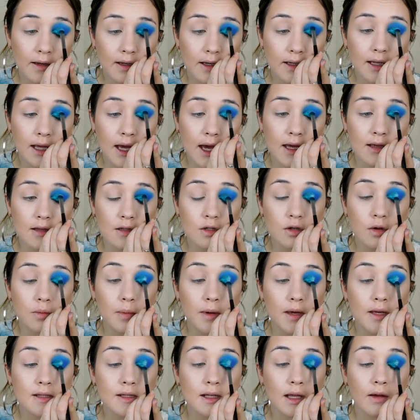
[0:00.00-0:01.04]
blended. Yeah,
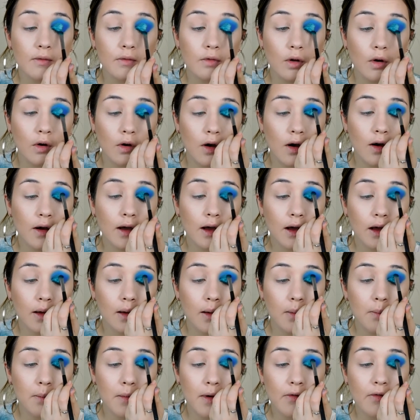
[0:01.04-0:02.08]
so basically I've not
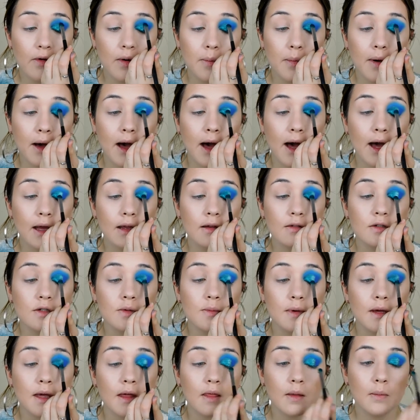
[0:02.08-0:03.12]
got a mirror
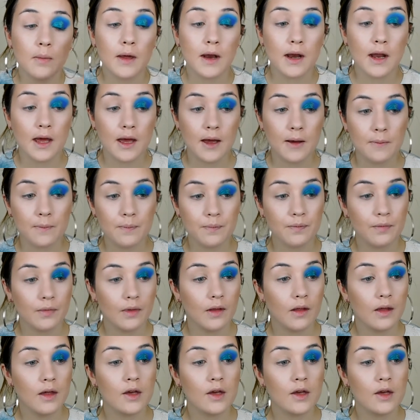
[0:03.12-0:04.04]
behind me at the minute,